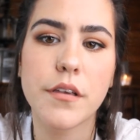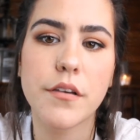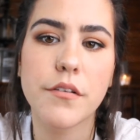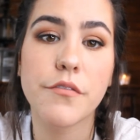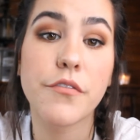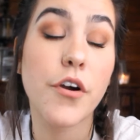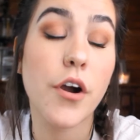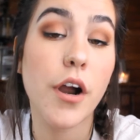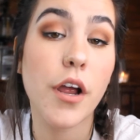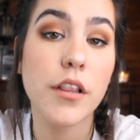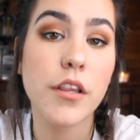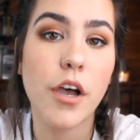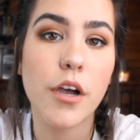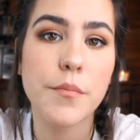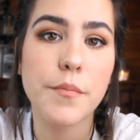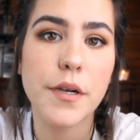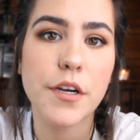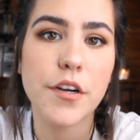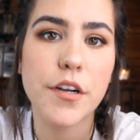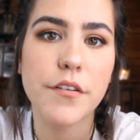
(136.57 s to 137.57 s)
for a
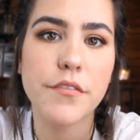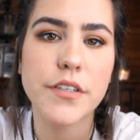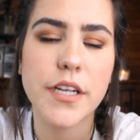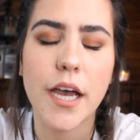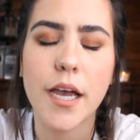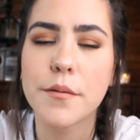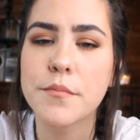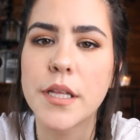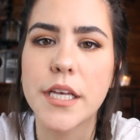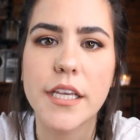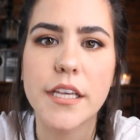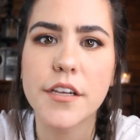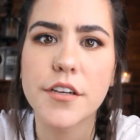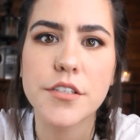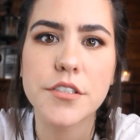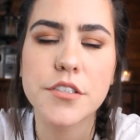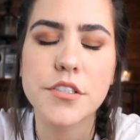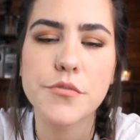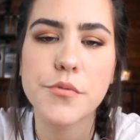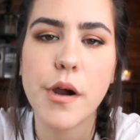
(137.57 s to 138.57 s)
long period of time, like
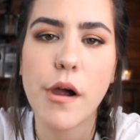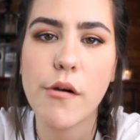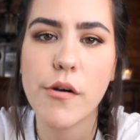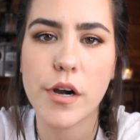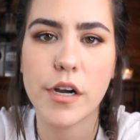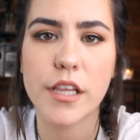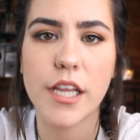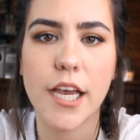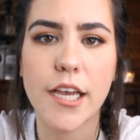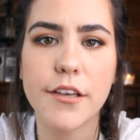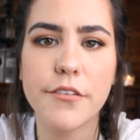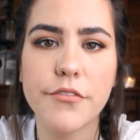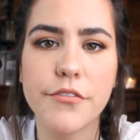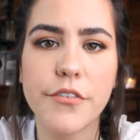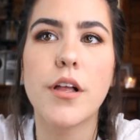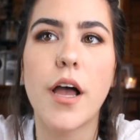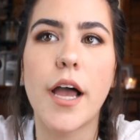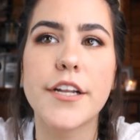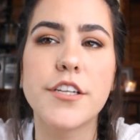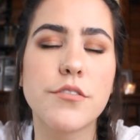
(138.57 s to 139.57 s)
years throughout her life.
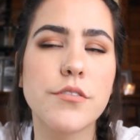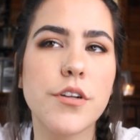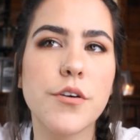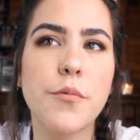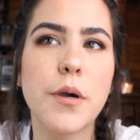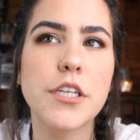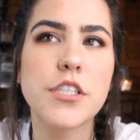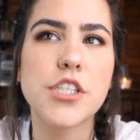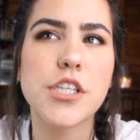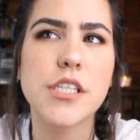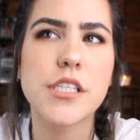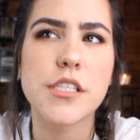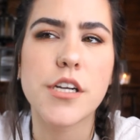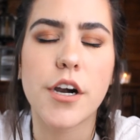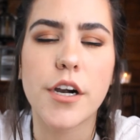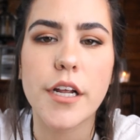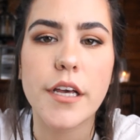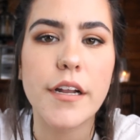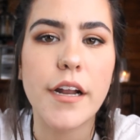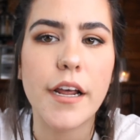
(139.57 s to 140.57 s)
I don't know when she
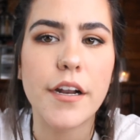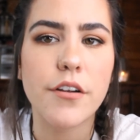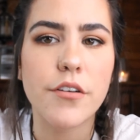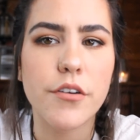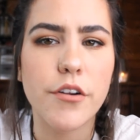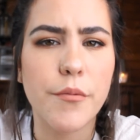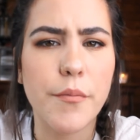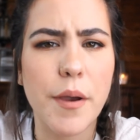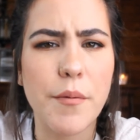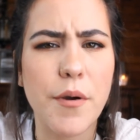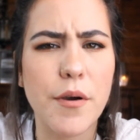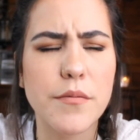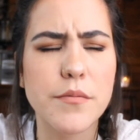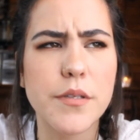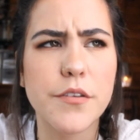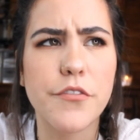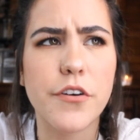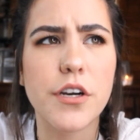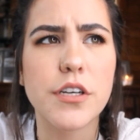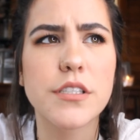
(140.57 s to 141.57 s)
started. I don't know my
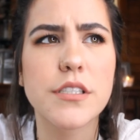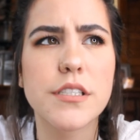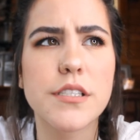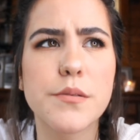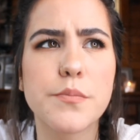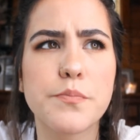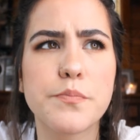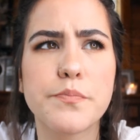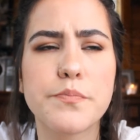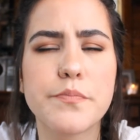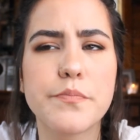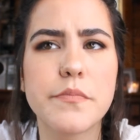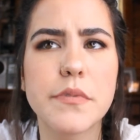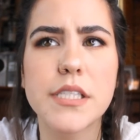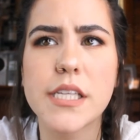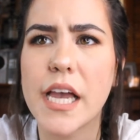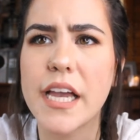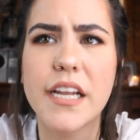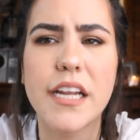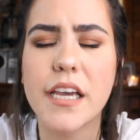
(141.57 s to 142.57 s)
mom's first
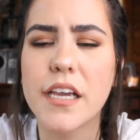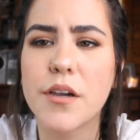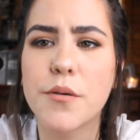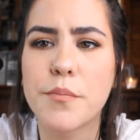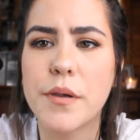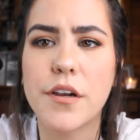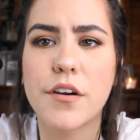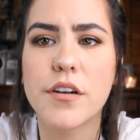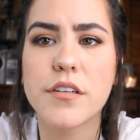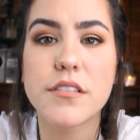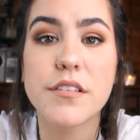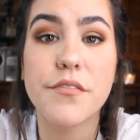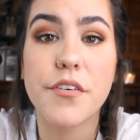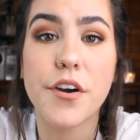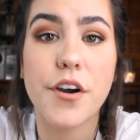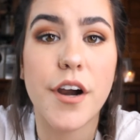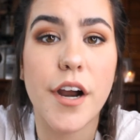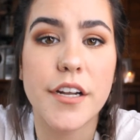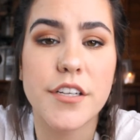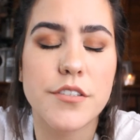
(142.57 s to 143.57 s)
sighting appearance of
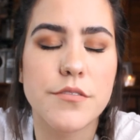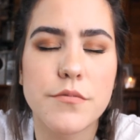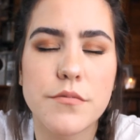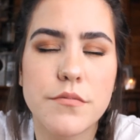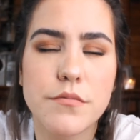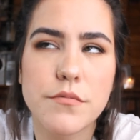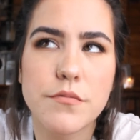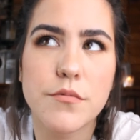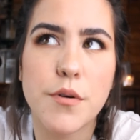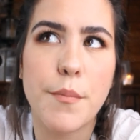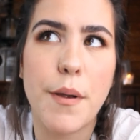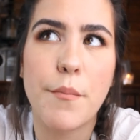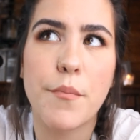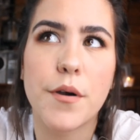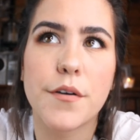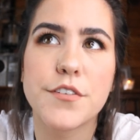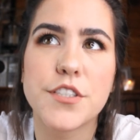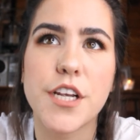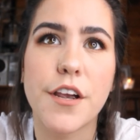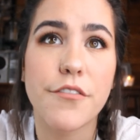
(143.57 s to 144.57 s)
her. I don't
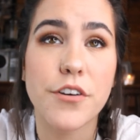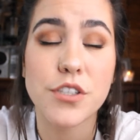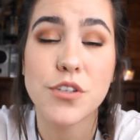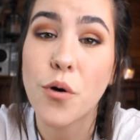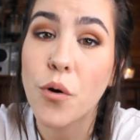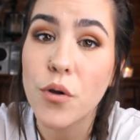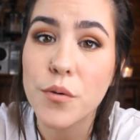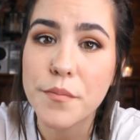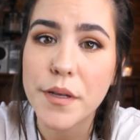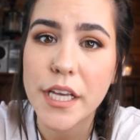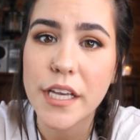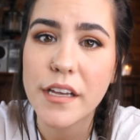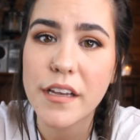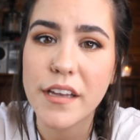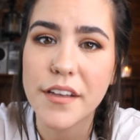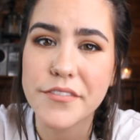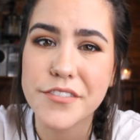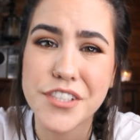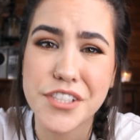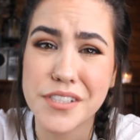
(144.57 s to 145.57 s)
remember if she ever told me,
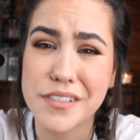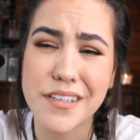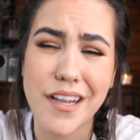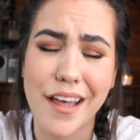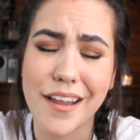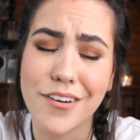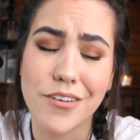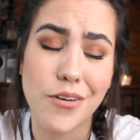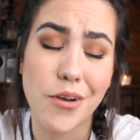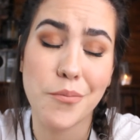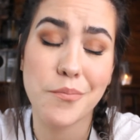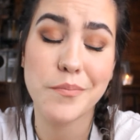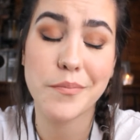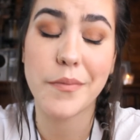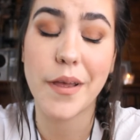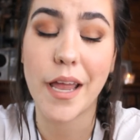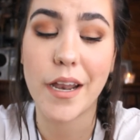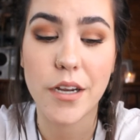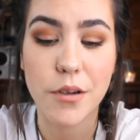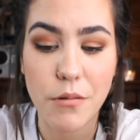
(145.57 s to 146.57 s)
if she, I don't know.
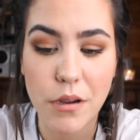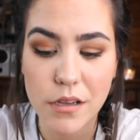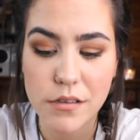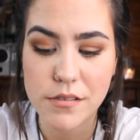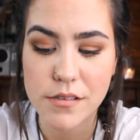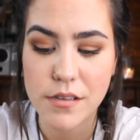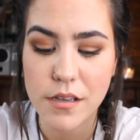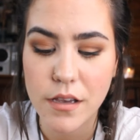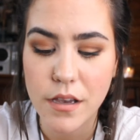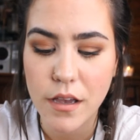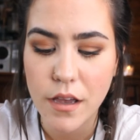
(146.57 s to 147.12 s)
But anyways,